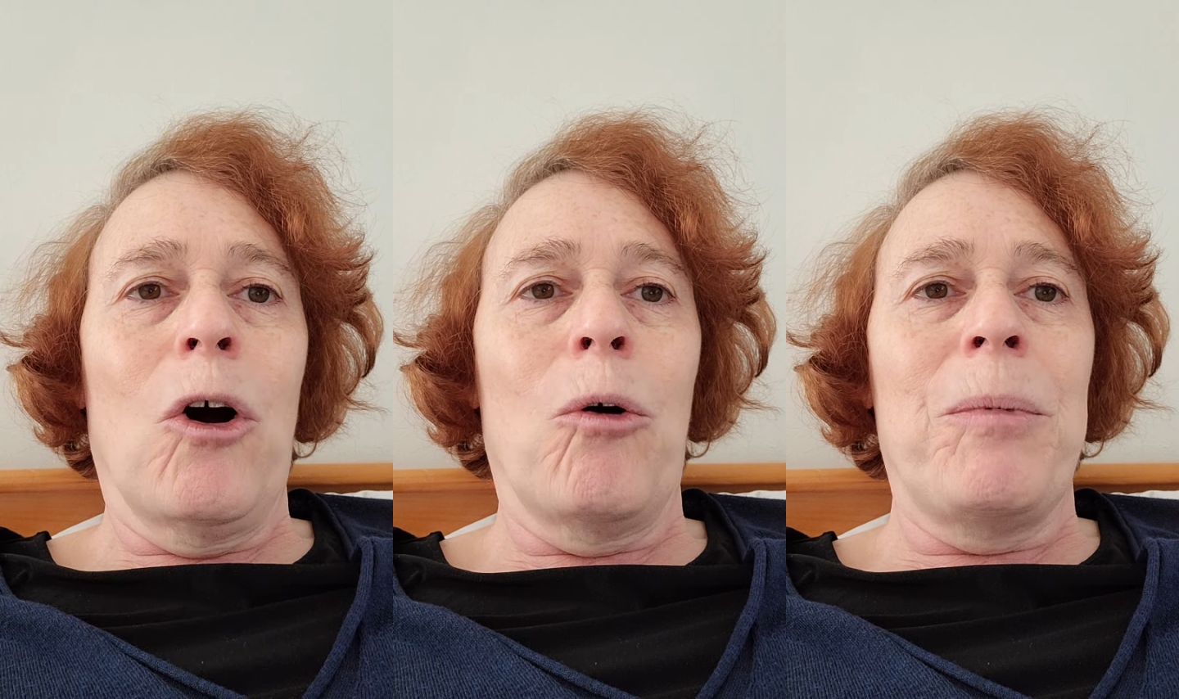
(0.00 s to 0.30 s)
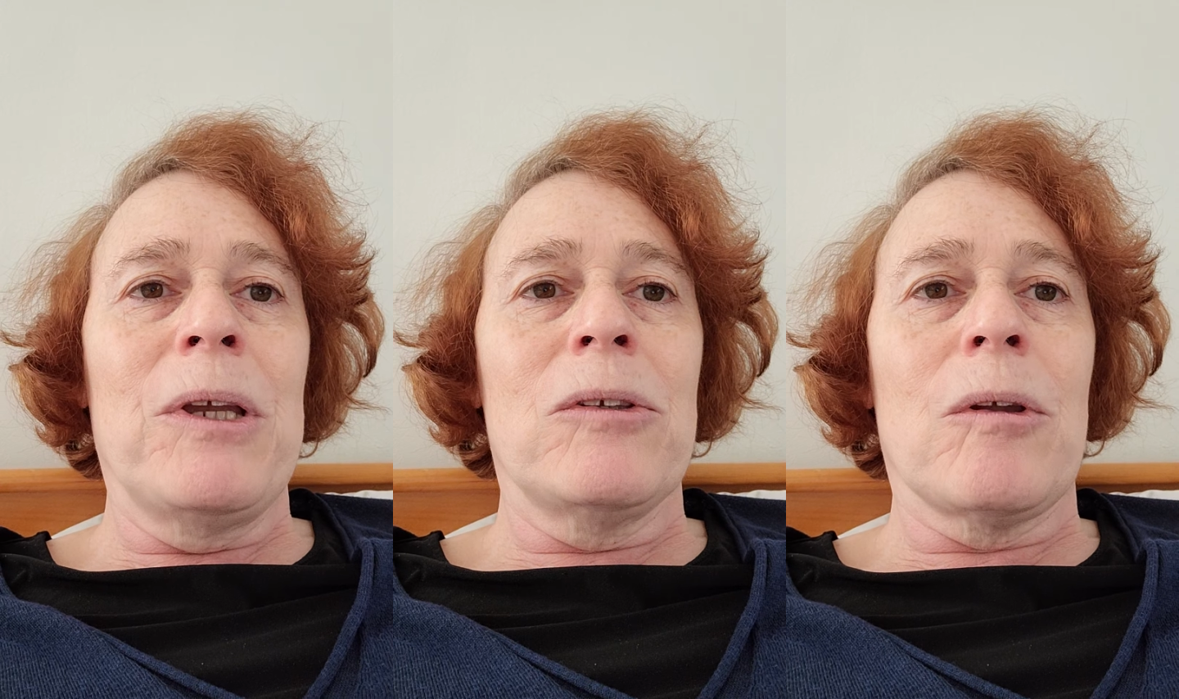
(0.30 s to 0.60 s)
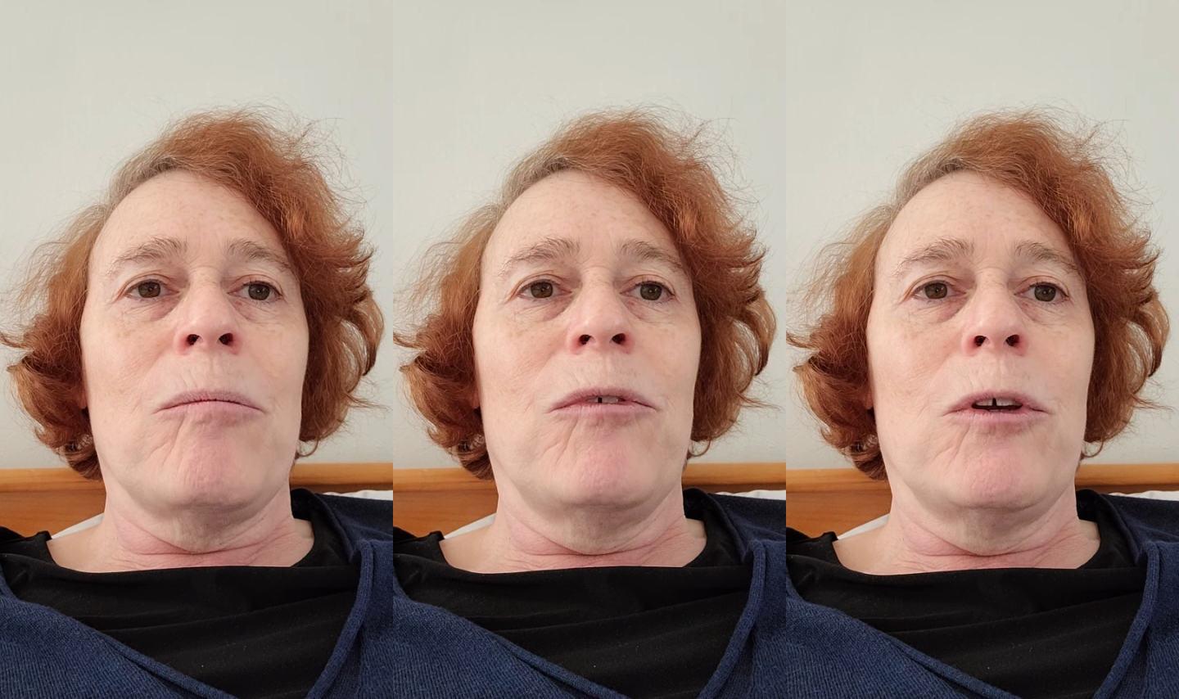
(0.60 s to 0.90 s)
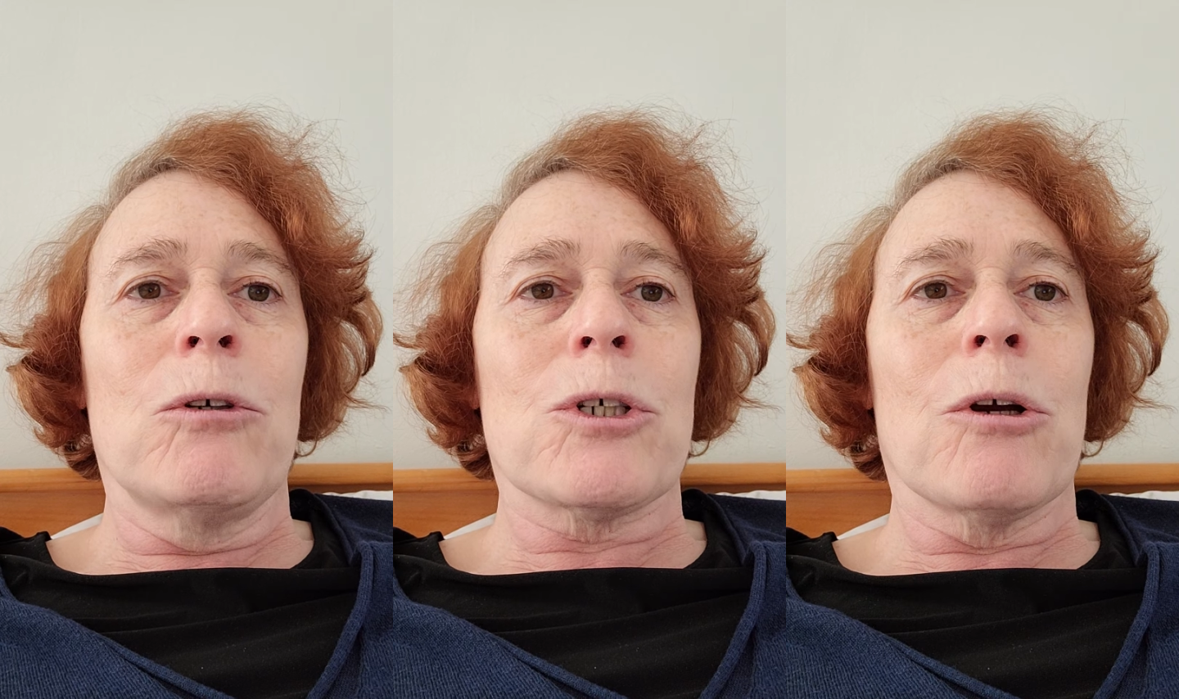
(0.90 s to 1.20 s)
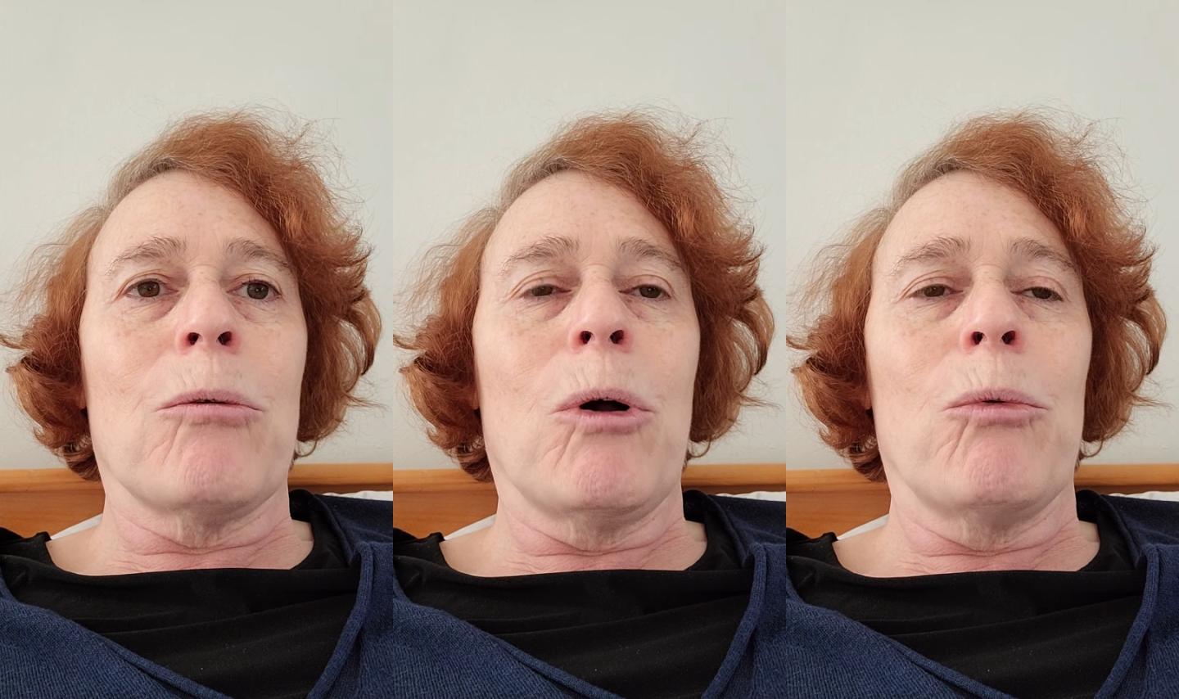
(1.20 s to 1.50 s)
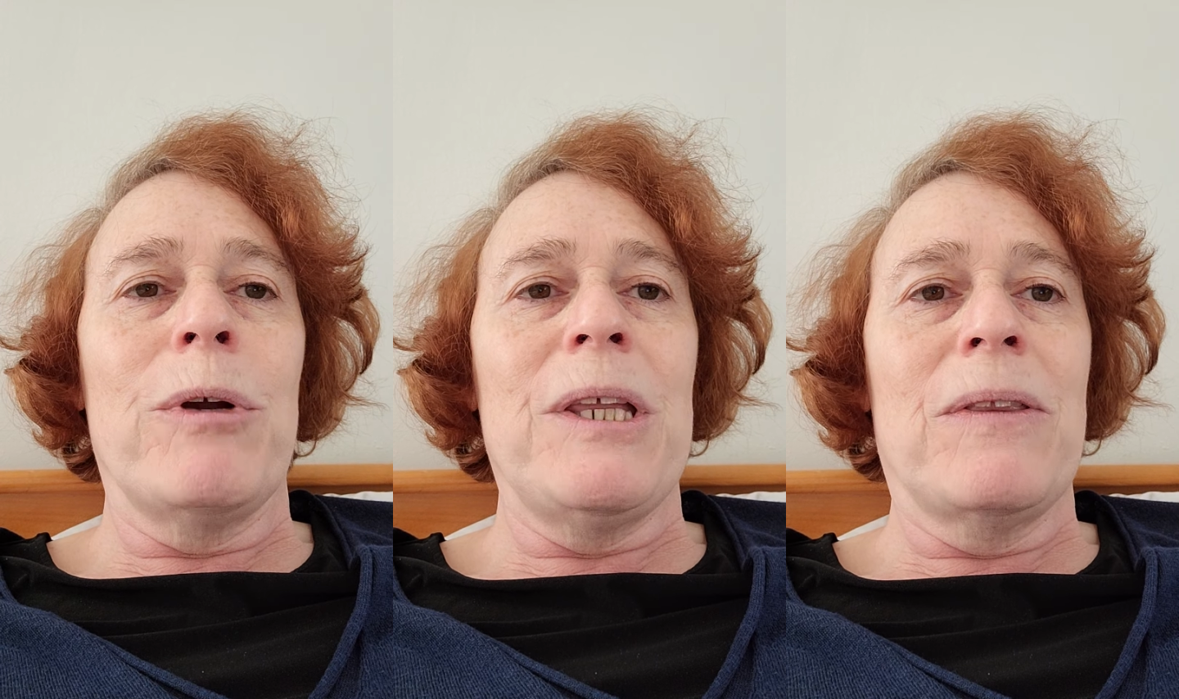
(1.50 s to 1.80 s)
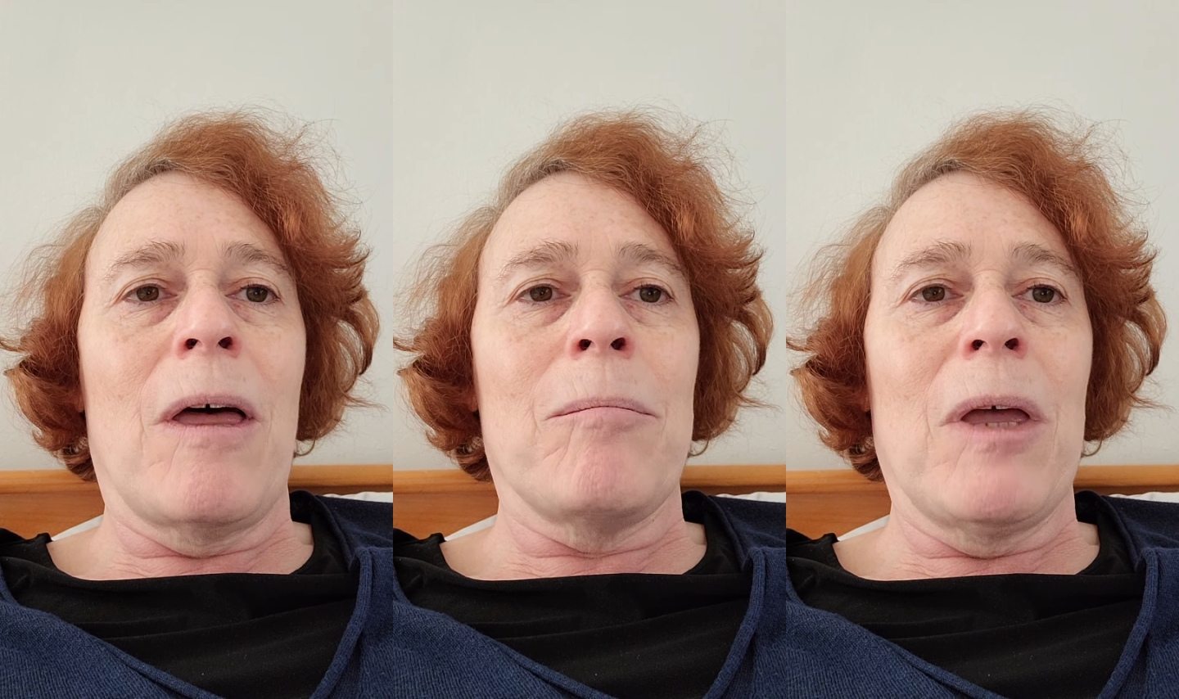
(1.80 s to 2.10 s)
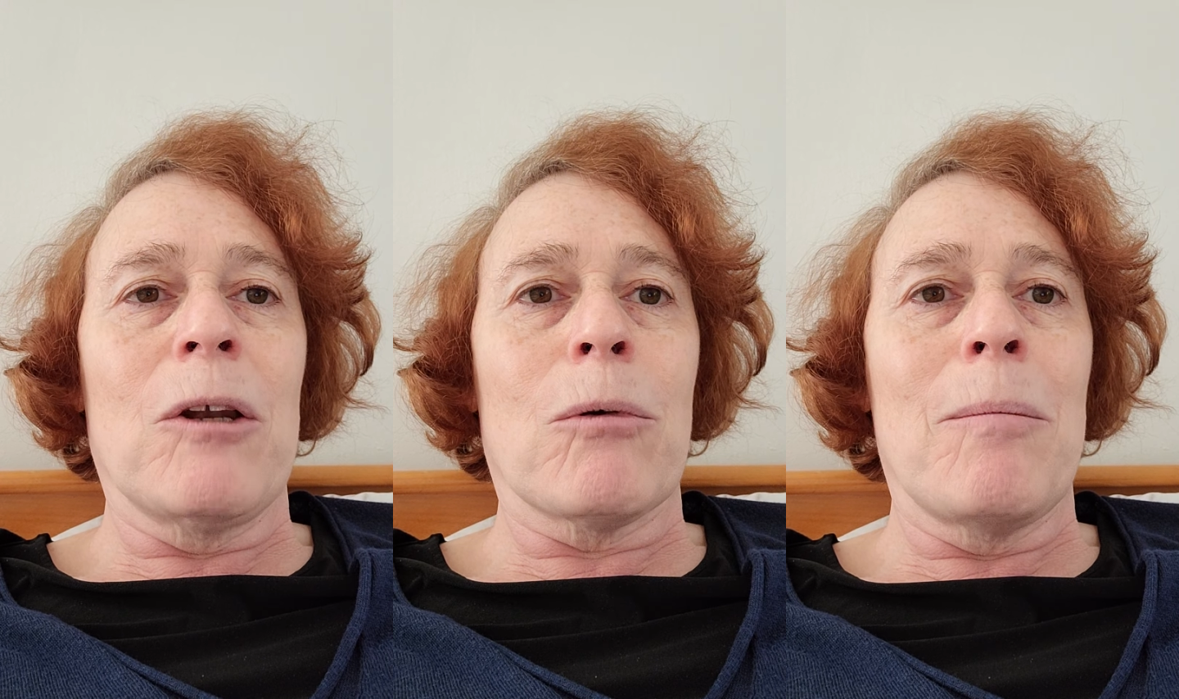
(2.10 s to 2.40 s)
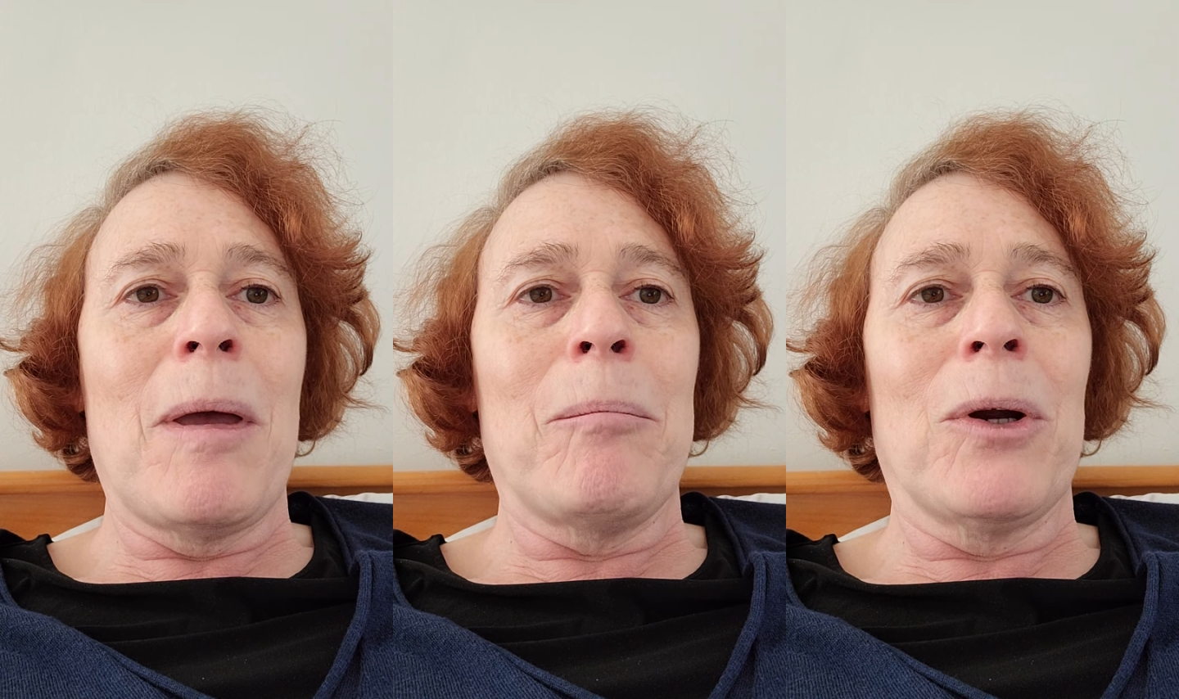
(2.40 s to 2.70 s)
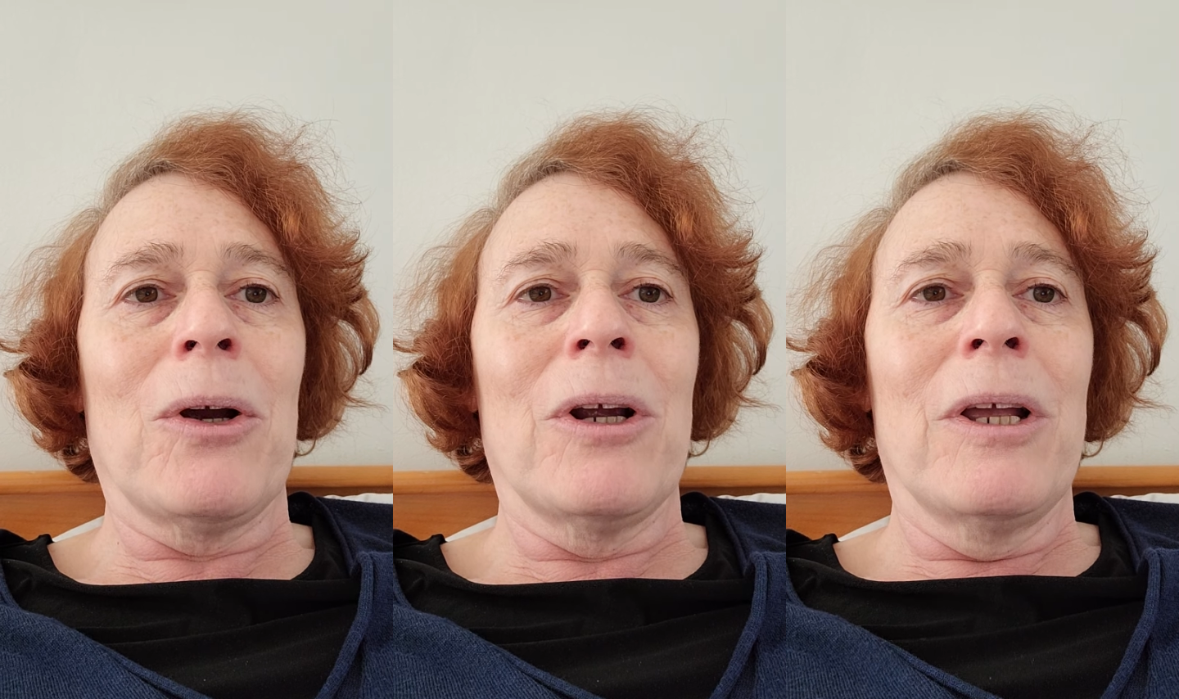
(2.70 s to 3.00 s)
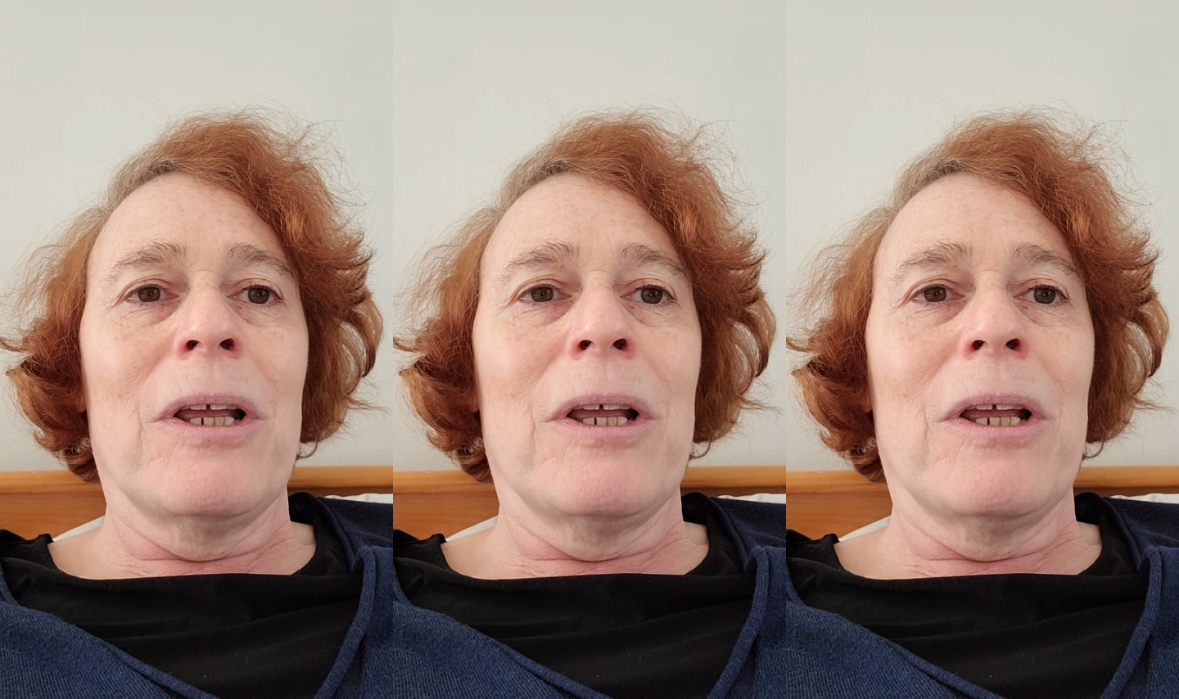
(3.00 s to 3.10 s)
hoping some future will read them and remember